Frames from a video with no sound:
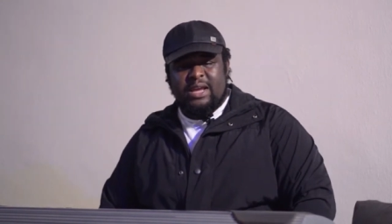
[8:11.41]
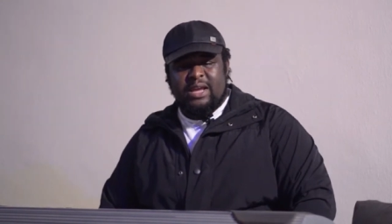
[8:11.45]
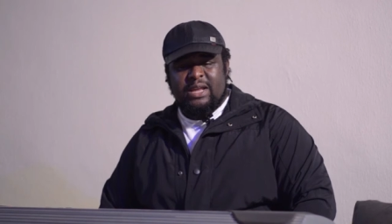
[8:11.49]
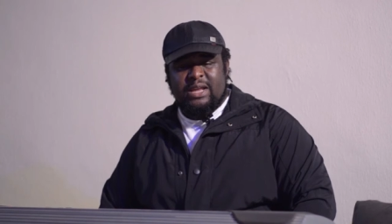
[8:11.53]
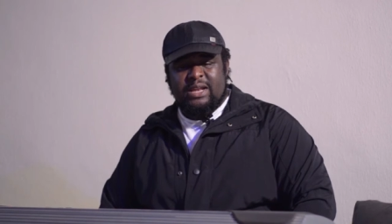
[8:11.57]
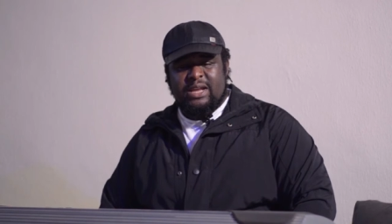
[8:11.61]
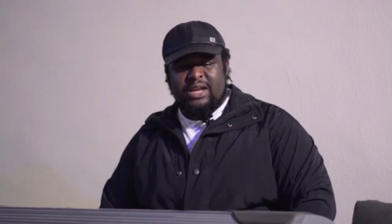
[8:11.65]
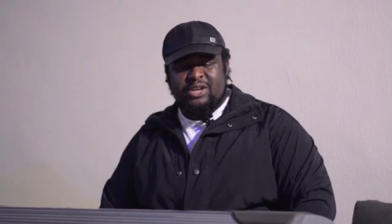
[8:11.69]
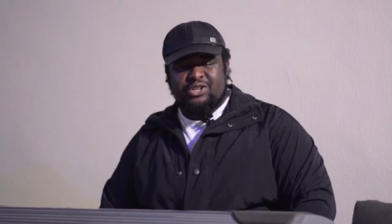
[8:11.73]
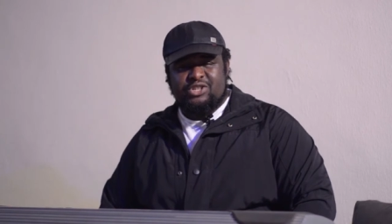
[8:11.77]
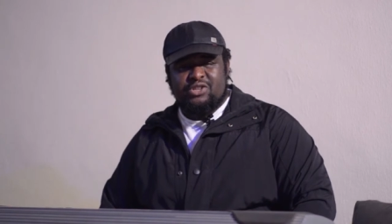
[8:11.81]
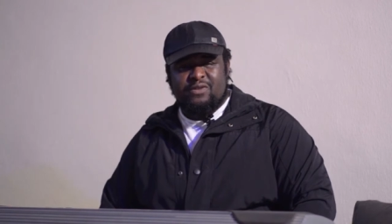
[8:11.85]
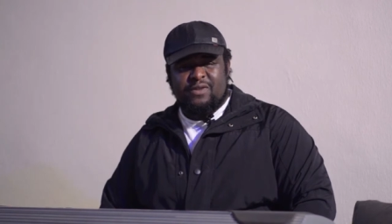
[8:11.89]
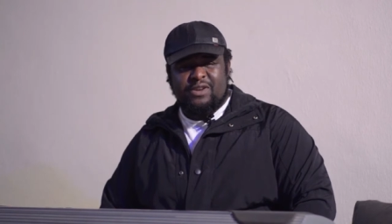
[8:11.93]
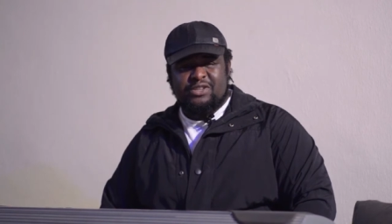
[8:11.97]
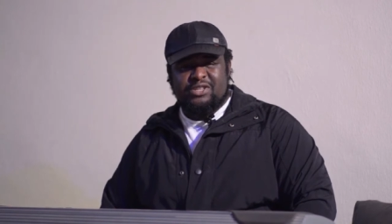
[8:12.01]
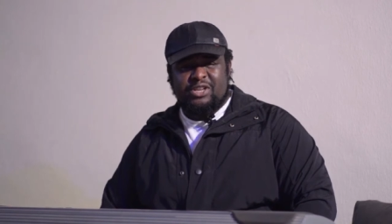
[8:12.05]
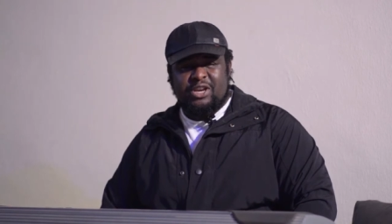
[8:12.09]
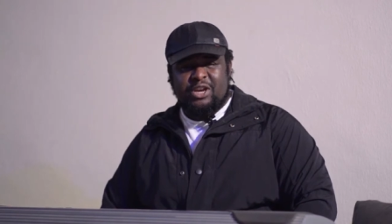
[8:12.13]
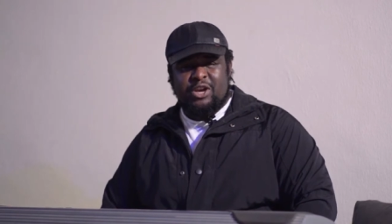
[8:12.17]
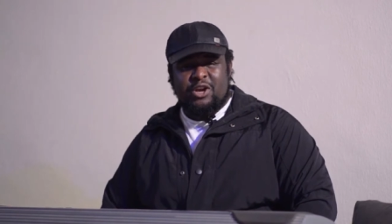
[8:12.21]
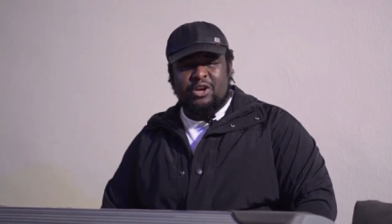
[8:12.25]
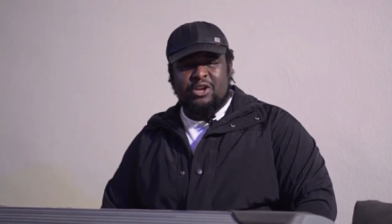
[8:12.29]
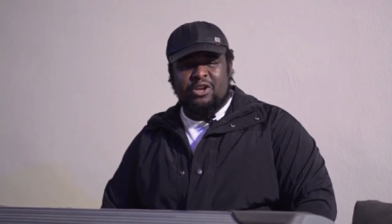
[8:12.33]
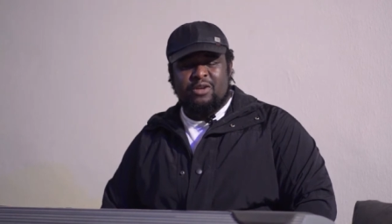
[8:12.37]
in Nigeria's
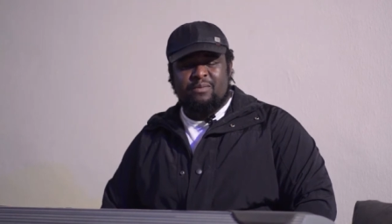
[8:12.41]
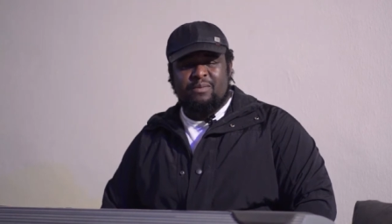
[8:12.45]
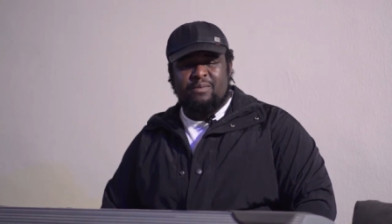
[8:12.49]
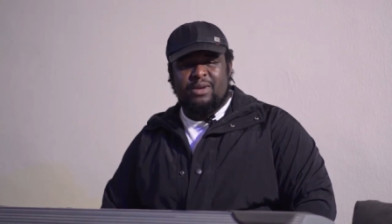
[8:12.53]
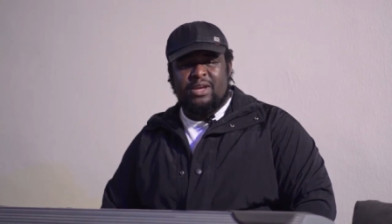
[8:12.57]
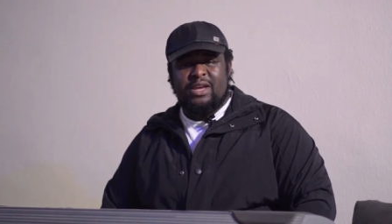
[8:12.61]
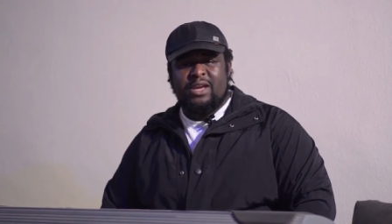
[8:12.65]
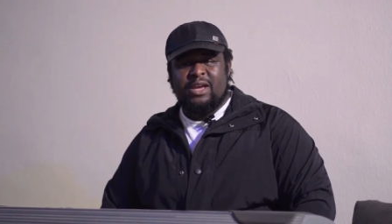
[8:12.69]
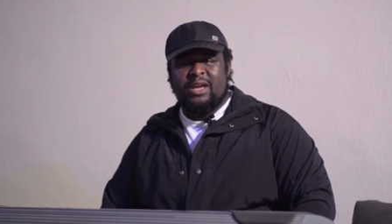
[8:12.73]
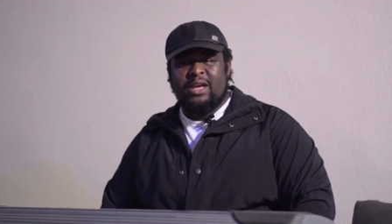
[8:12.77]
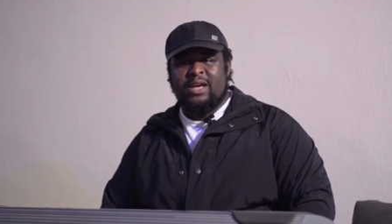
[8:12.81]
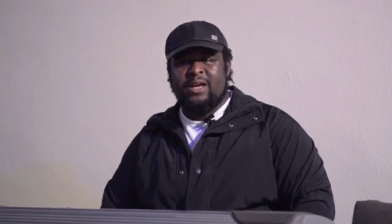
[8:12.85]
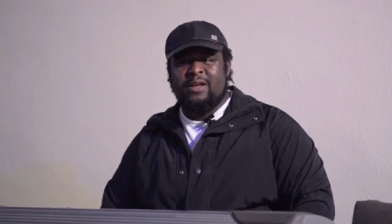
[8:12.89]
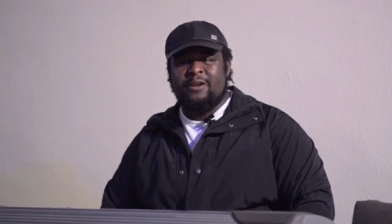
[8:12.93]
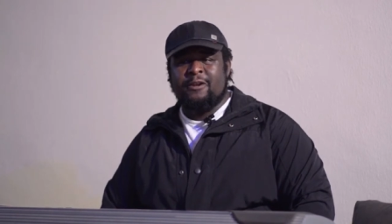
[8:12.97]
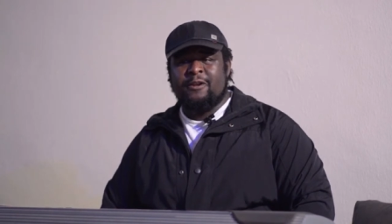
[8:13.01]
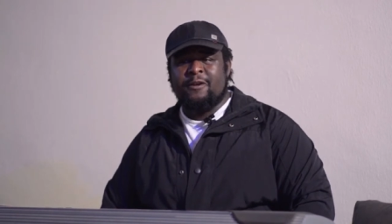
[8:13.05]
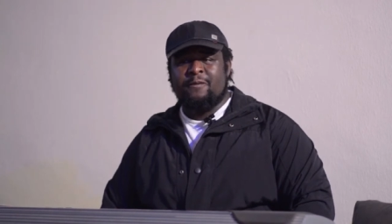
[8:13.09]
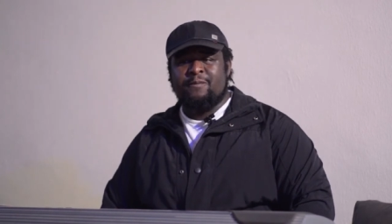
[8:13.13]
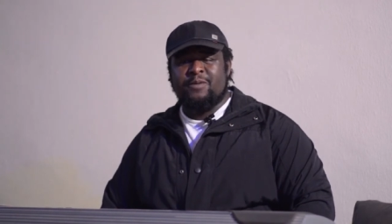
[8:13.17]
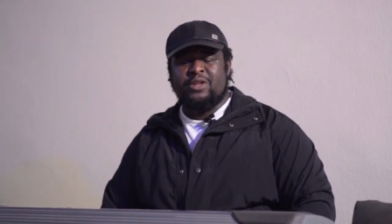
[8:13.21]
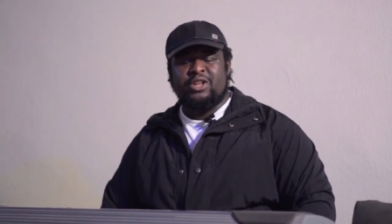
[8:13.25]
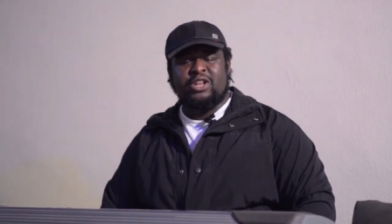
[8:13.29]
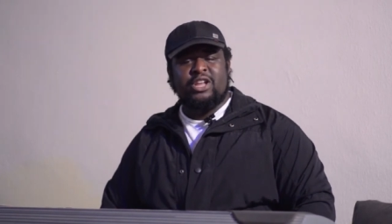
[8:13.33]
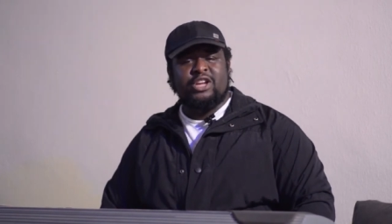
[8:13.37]
economy and
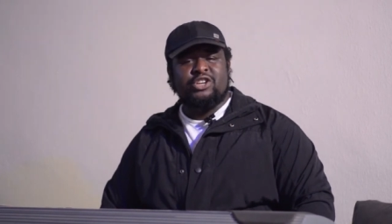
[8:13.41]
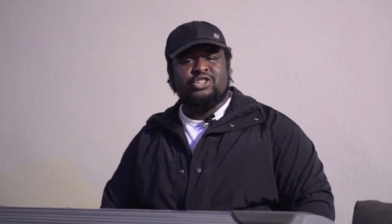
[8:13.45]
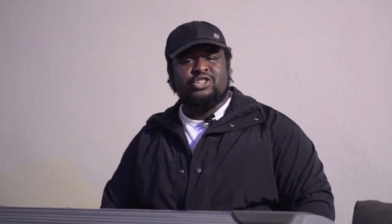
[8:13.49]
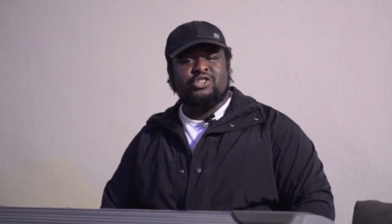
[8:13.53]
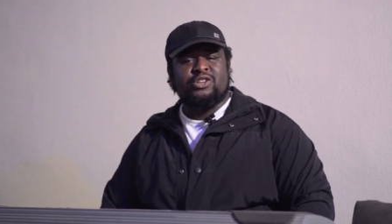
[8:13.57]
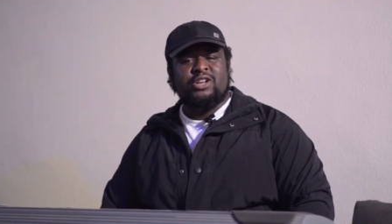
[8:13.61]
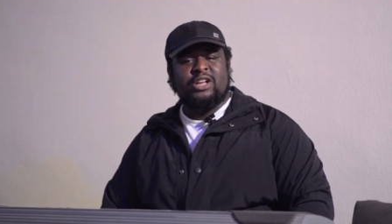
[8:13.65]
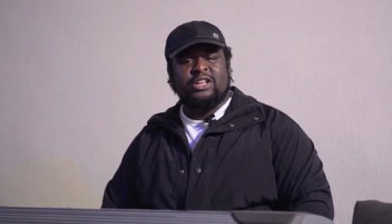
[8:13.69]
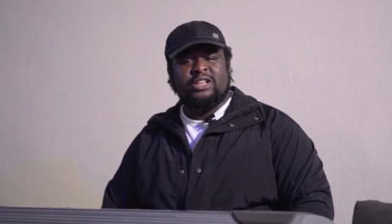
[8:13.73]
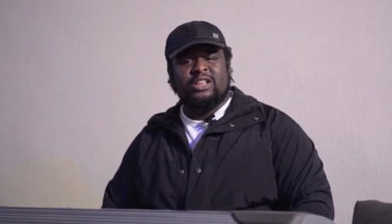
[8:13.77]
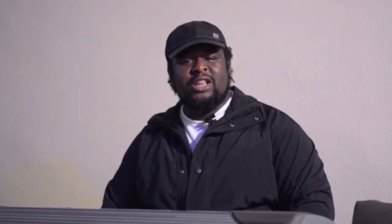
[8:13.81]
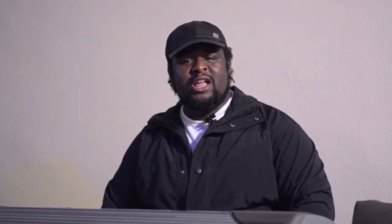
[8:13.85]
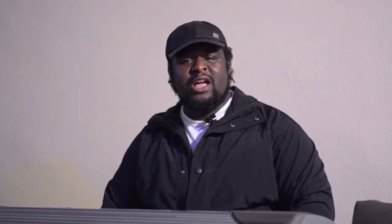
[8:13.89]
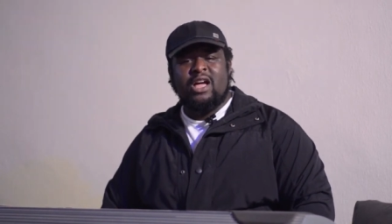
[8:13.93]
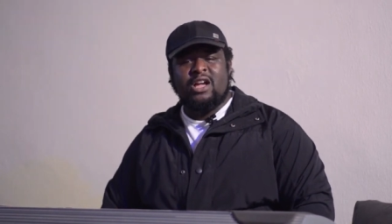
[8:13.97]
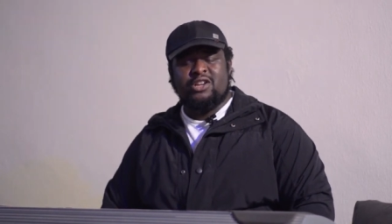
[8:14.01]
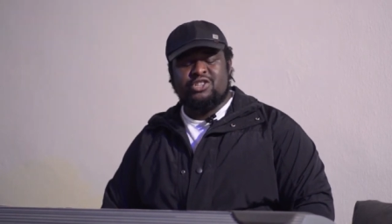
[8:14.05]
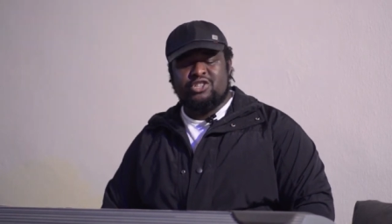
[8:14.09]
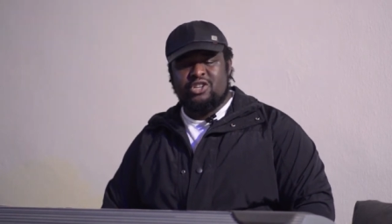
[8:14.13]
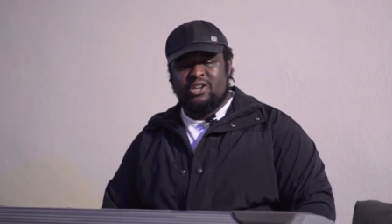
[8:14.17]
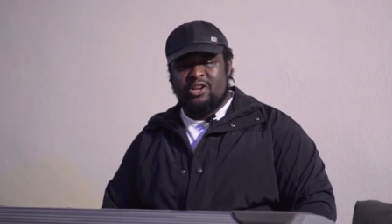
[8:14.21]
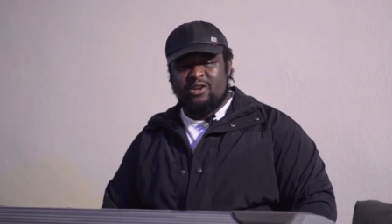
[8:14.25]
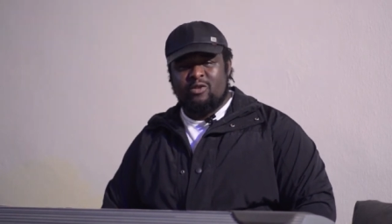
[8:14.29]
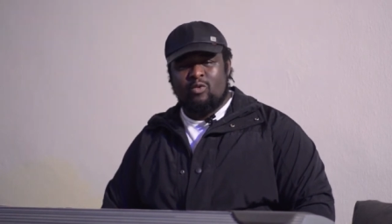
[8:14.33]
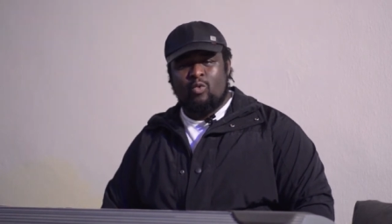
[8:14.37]
the nation at
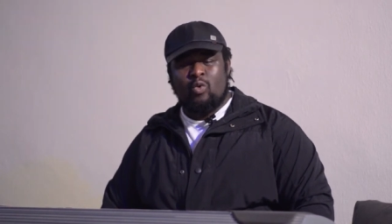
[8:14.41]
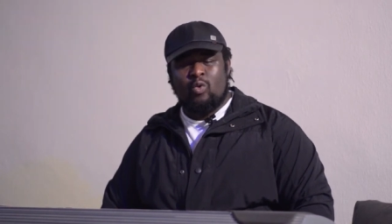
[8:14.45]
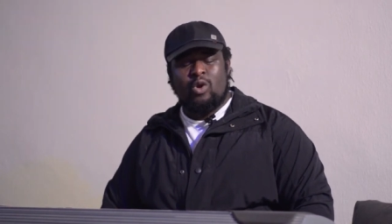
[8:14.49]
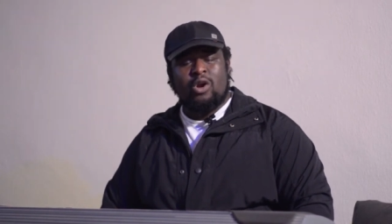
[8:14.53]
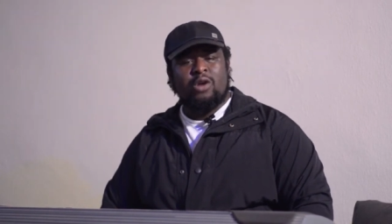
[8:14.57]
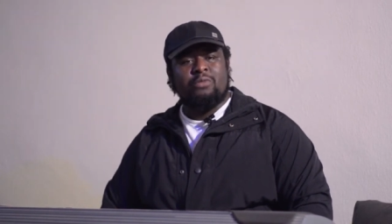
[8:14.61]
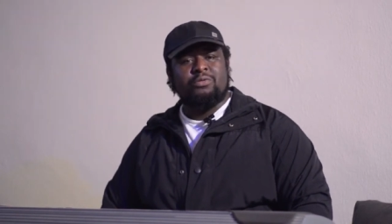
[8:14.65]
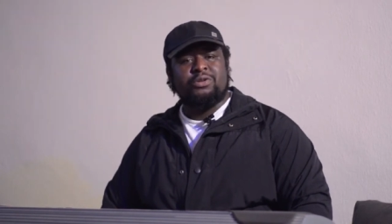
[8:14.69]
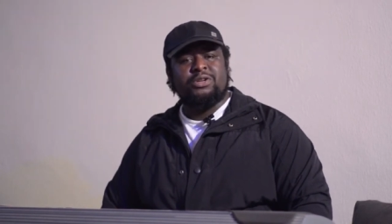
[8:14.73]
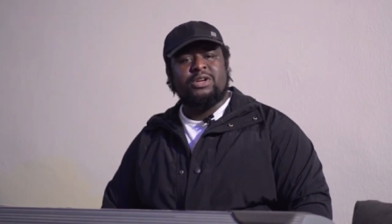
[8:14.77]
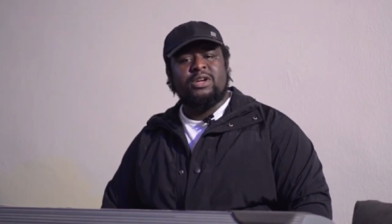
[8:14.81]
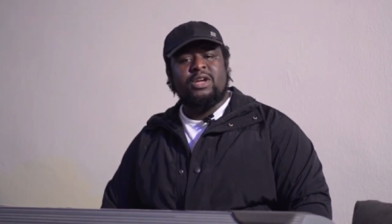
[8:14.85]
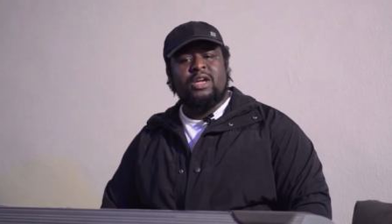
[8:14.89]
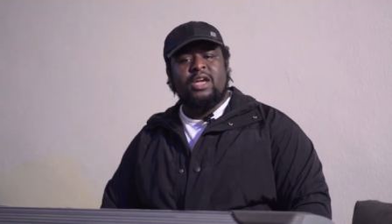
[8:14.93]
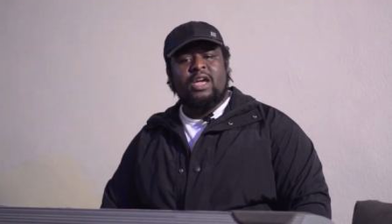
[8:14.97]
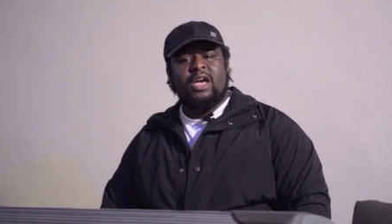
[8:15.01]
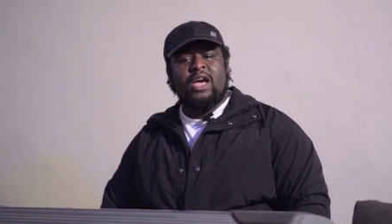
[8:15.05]
large and in the world.